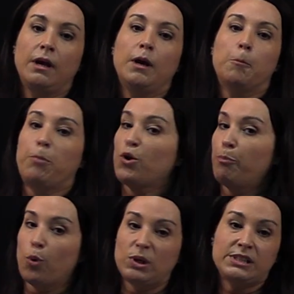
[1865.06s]
Both
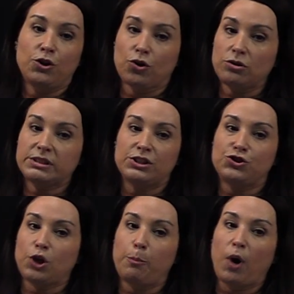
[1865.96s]
boys and girls can
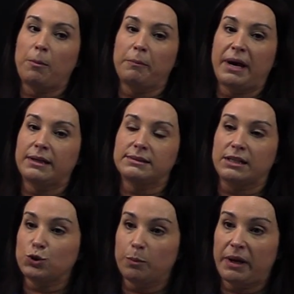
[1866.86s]
show problematic
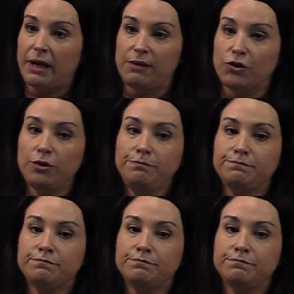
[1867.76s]
sexual behavior.